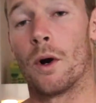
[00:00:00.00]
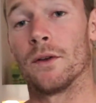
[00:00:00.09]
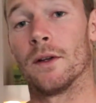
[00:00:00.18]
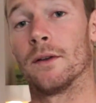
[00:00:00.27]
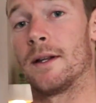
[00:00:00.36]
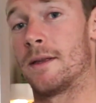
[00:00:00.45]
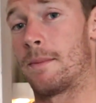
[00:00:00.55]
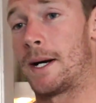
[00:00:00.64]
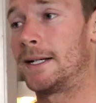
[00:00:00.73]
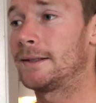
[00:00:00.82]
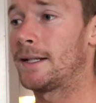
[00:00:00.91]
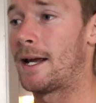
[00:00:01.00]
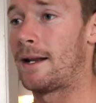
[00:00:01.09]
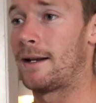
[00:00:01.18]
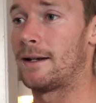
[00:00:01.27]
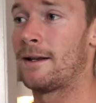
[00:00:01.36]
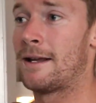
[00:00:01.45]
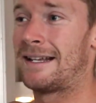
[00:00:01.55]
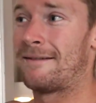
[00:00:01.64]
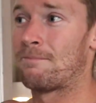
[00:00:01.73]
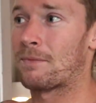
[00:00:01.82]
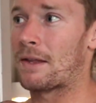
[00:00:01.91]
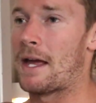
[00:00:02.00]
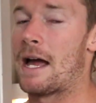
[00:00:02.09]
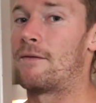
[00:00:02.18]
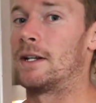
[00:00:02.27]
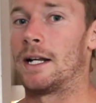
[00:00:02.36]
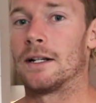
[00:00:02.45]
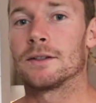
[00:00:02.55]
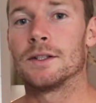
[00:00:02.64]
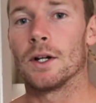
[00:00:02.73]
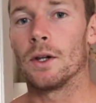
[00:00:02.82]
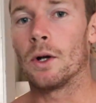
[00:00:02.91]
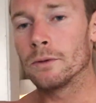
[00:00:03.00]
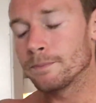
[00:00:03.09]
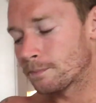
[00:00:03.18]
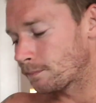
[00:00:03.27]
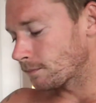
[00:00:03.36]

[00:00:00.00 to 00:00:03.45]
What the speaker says: processors in the past and they haven't lasted so long,